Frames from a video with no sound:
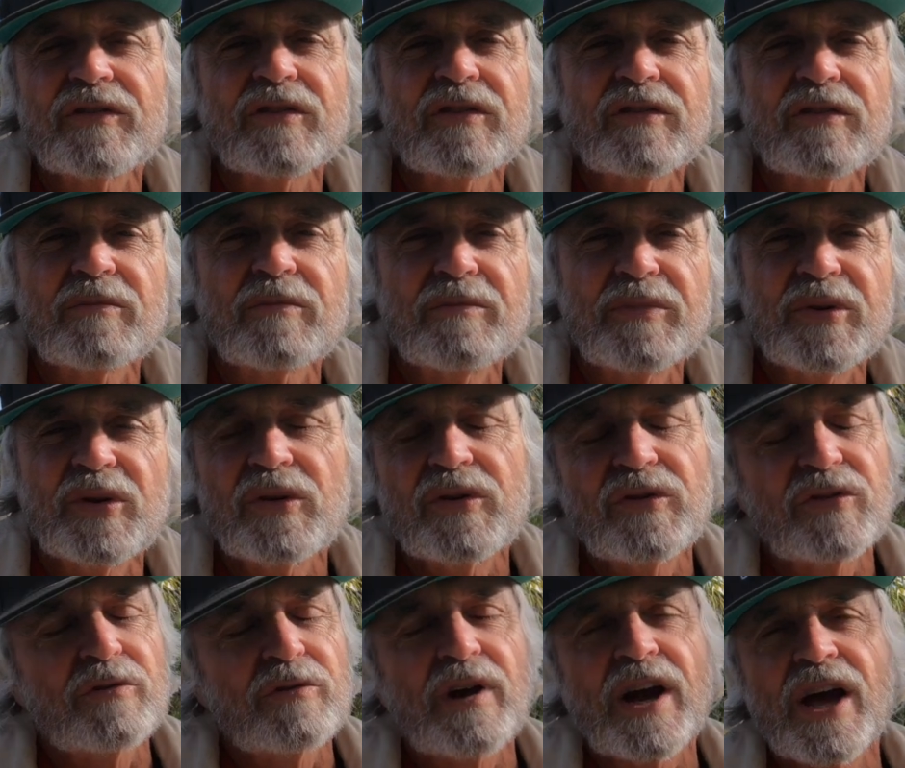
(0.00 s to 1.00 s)
There's
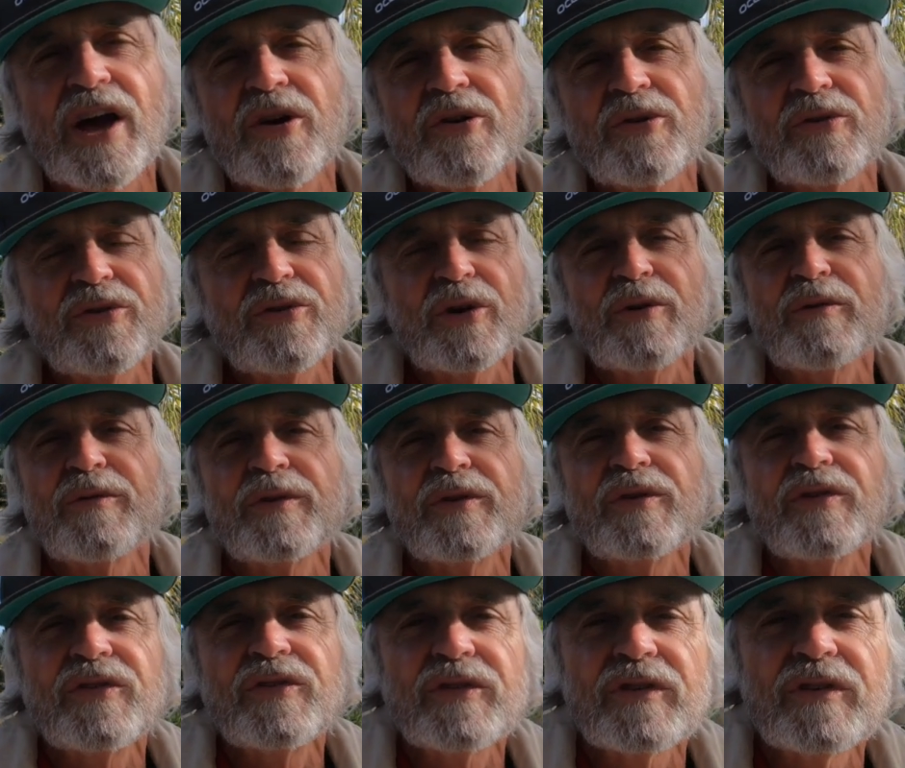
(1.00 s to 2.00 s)
birds around, or
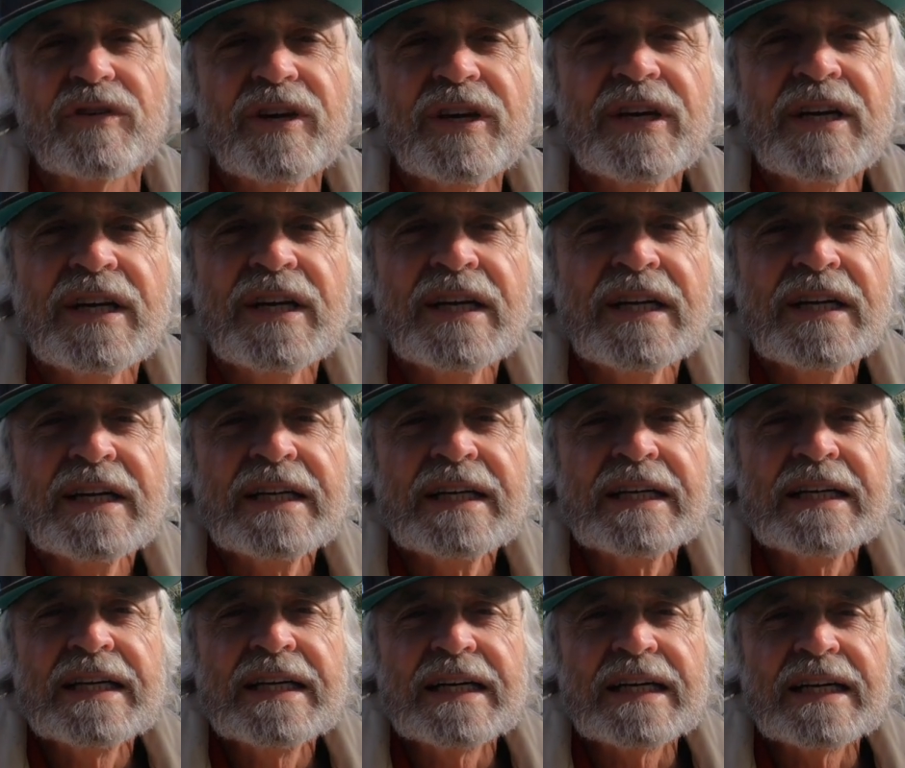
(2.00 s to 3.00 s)
dolphins, and
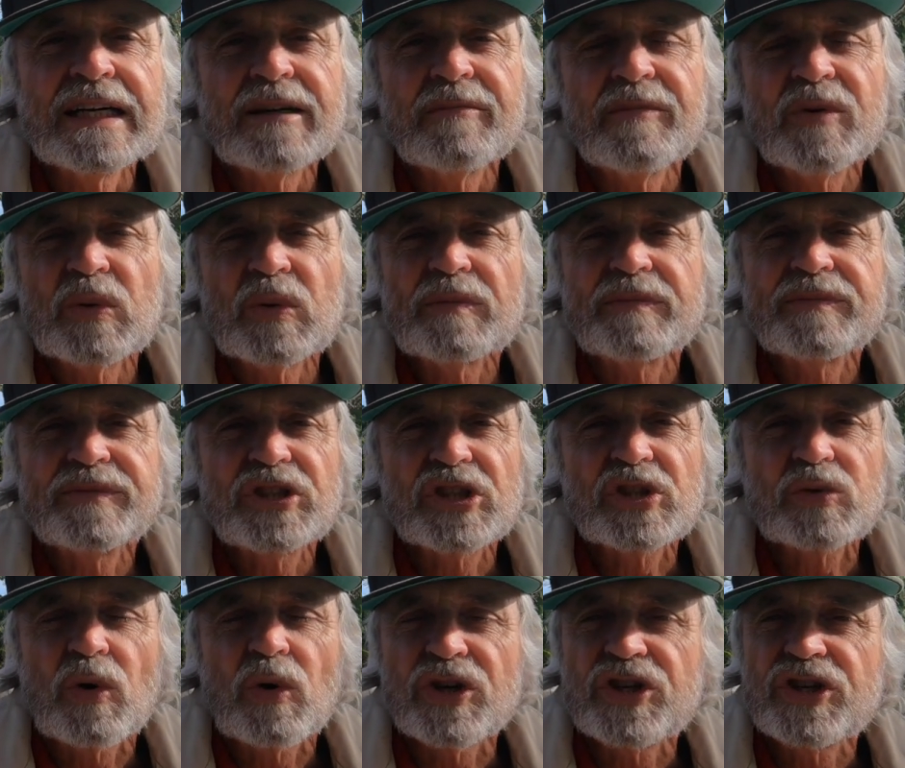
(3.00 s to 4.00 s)
or
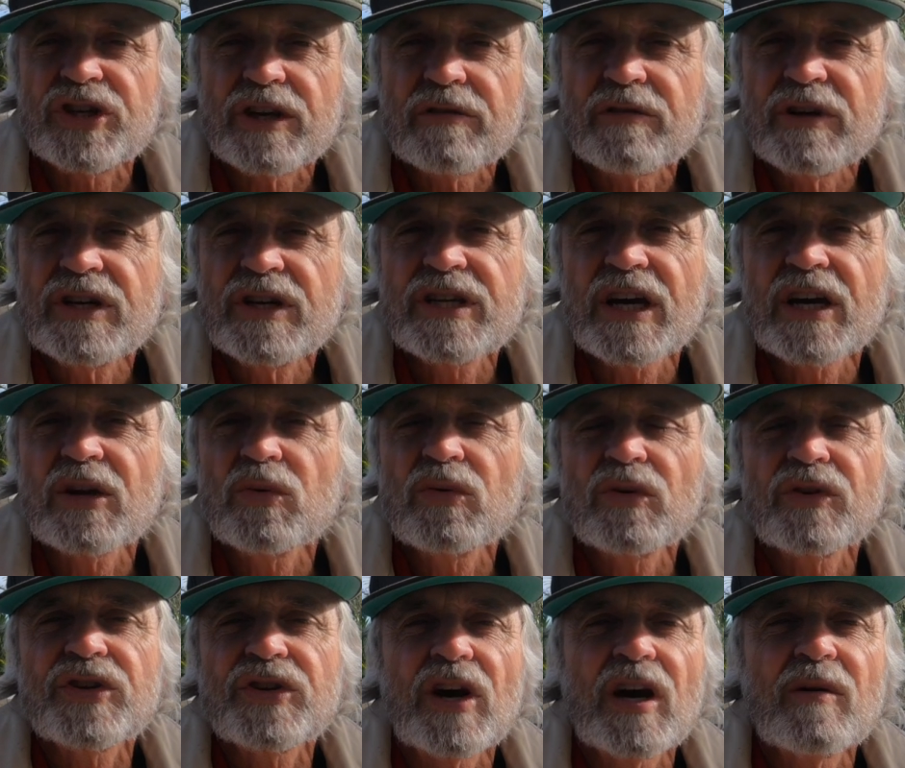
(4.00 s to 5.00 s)
just watching your intel all
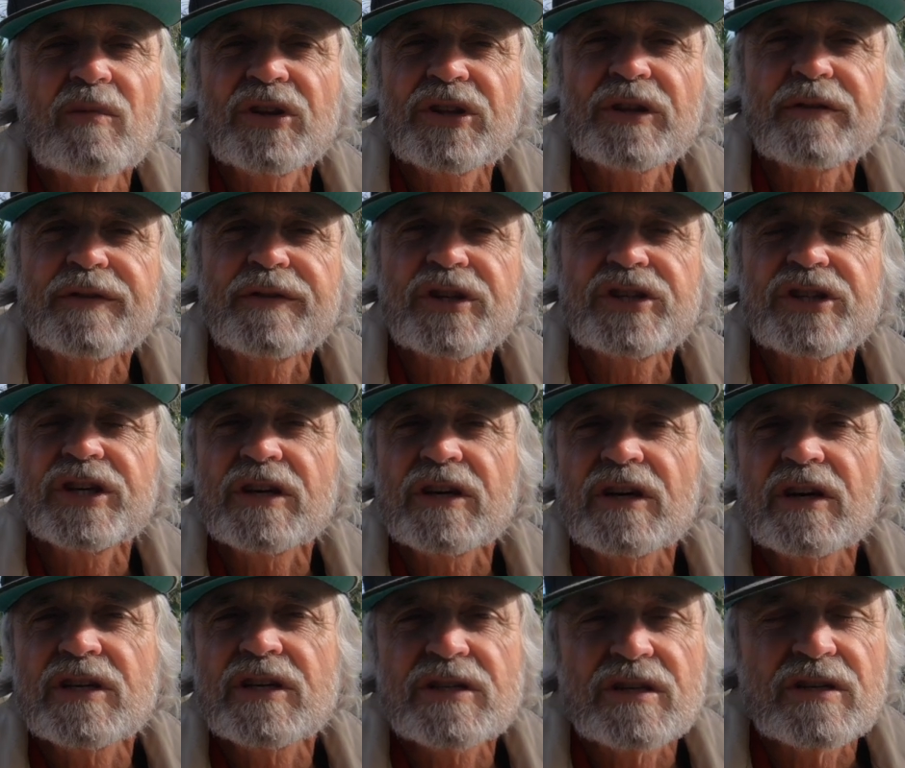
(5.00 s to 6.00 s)
the time, what the fishing
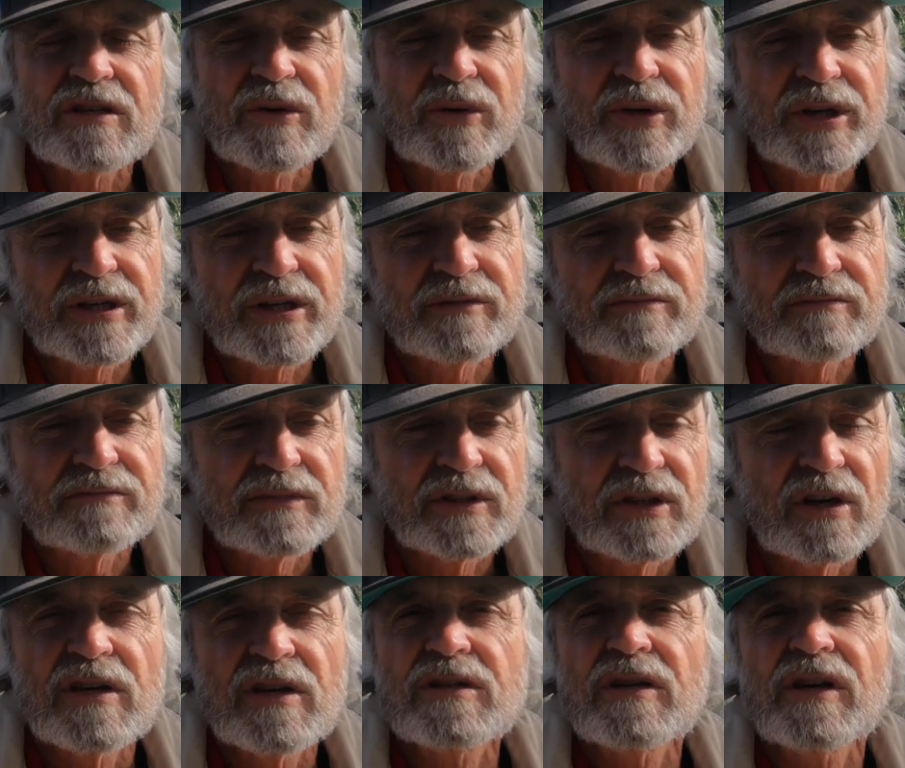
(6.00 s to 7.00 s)
guys are doing.
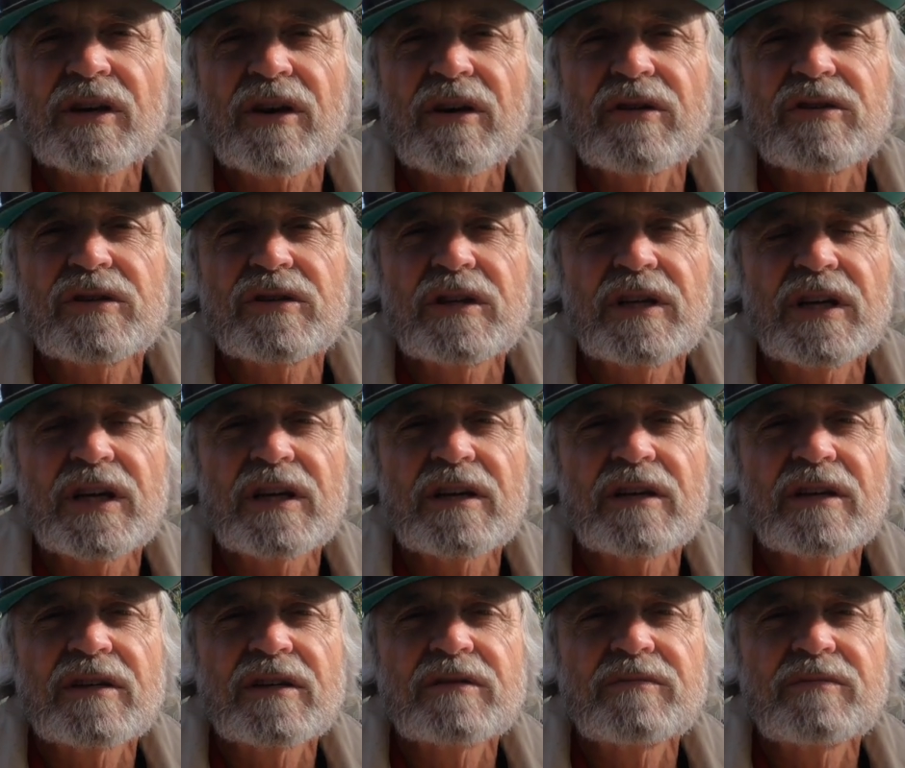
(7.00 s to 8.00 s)
Guys like Ocean
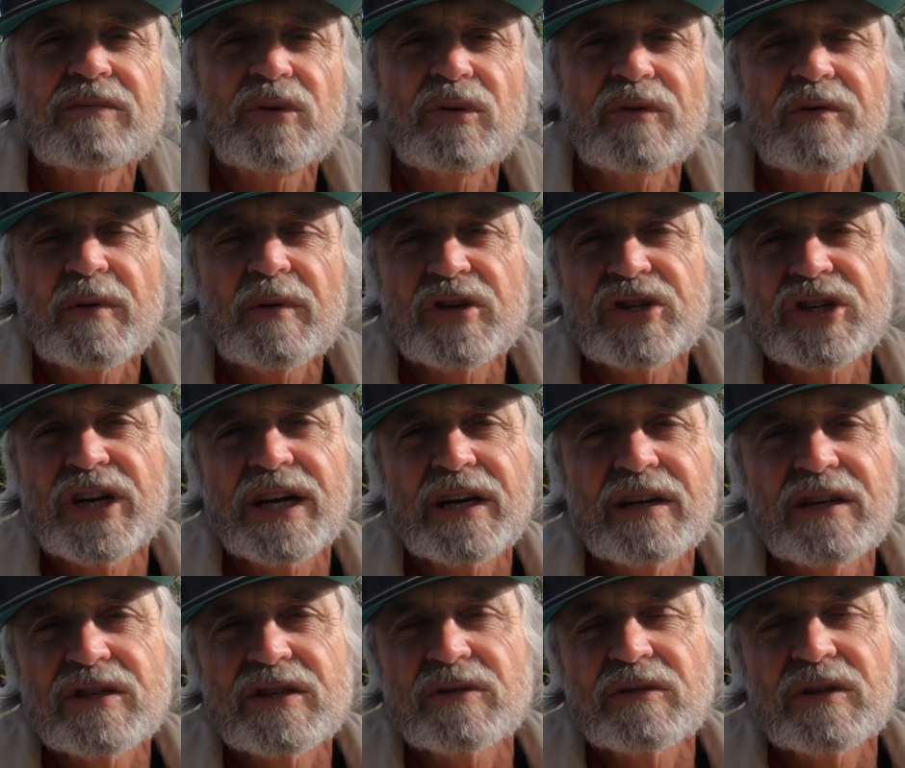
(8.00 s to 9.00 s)
Angler, Paul from Ocean
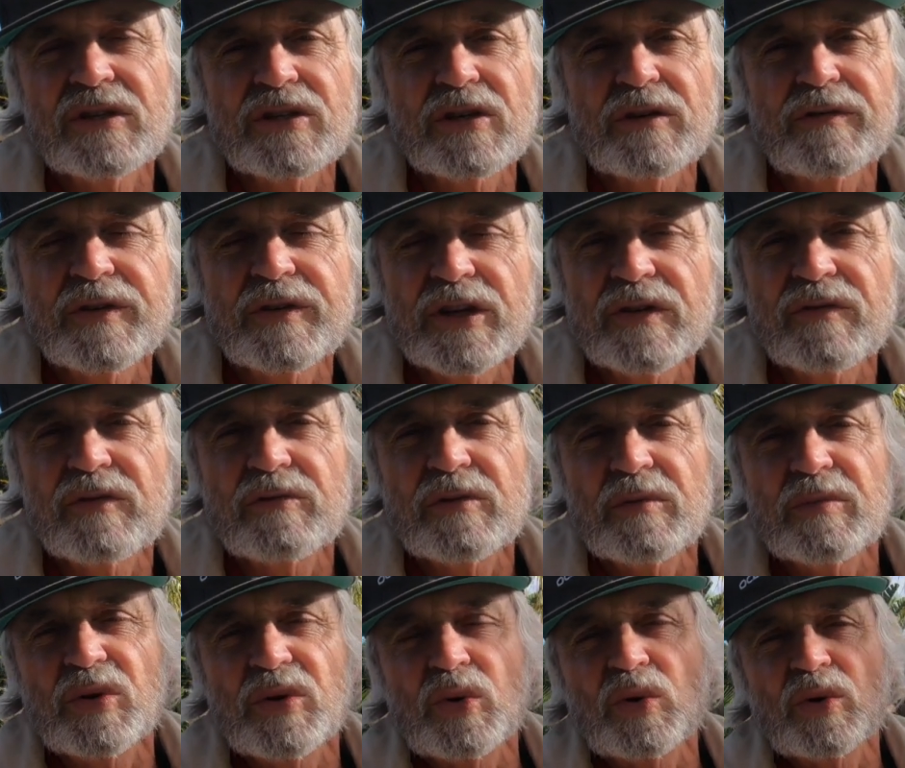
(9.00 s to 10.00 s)
Angler, he's often given
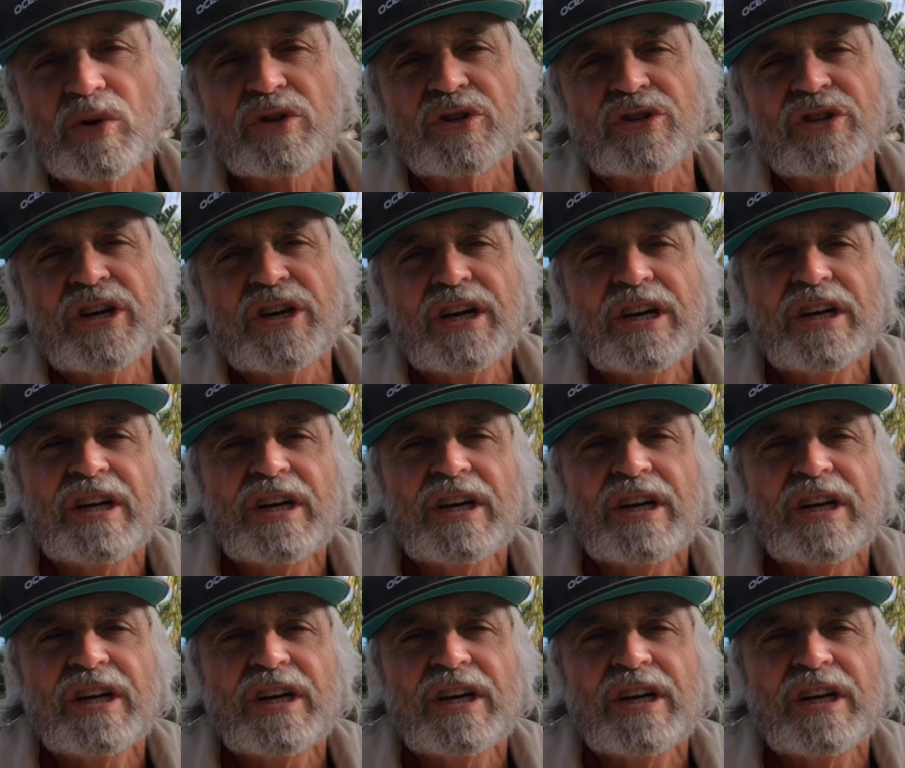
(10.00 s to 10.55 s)
reports.